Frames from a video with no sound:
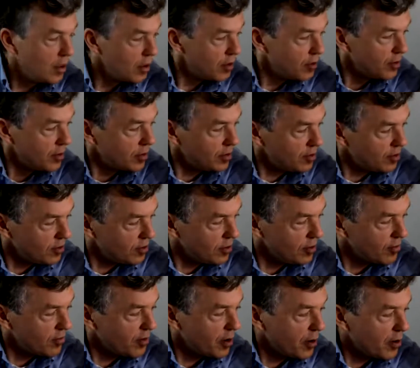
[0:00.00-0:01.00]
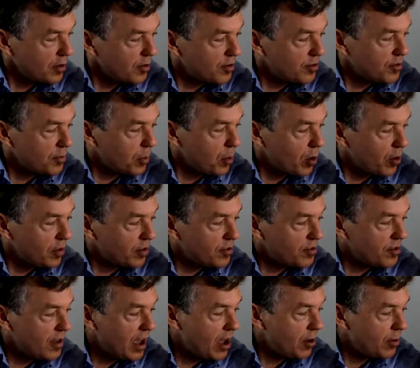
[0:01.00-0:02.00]
So this is a very small, the
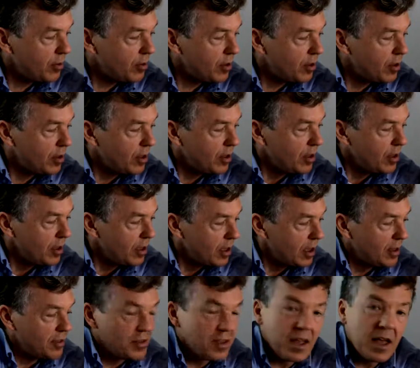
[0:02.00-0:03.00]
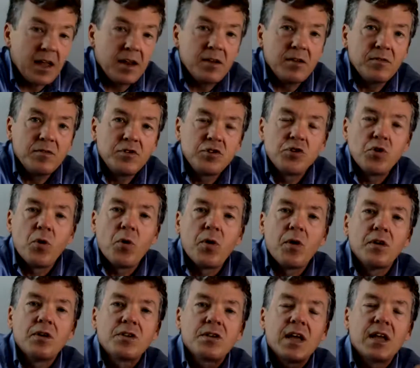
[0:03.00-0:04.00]
sound at the end of
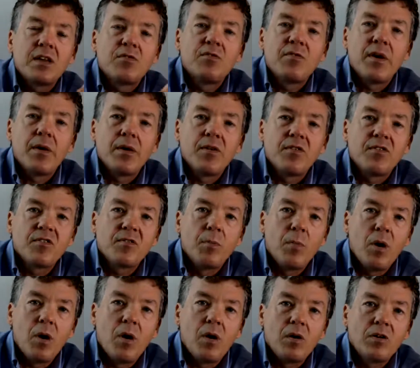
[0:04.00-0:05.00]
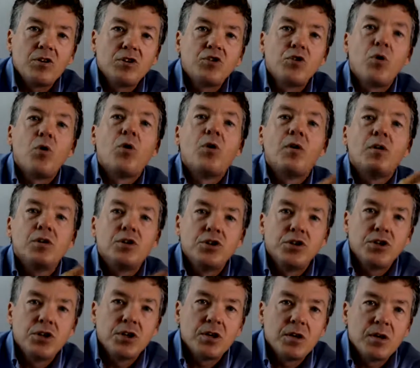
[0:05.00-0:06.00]
George gets very small.
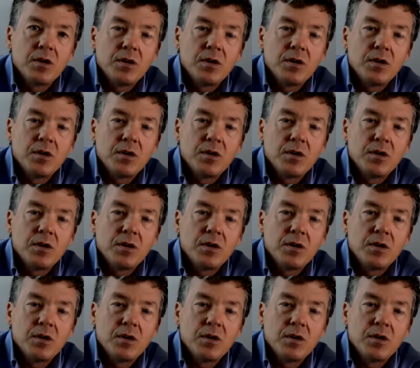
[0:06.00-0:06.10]
George.